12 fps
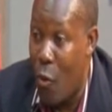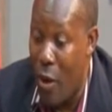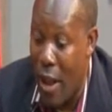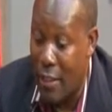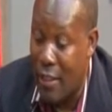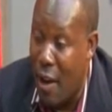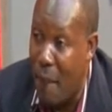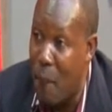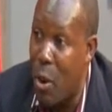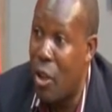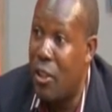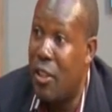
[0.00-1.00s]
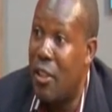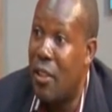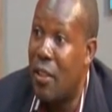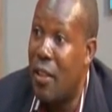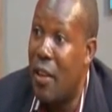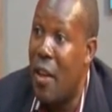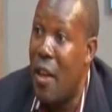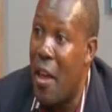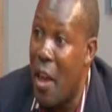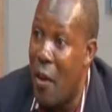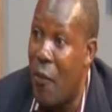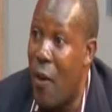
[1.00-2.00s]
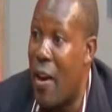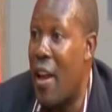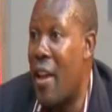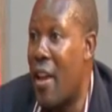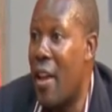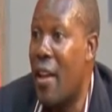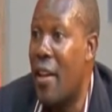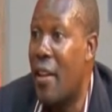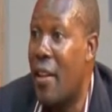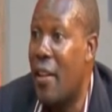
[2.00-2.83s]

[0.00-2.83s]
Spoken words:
We had numbered FRA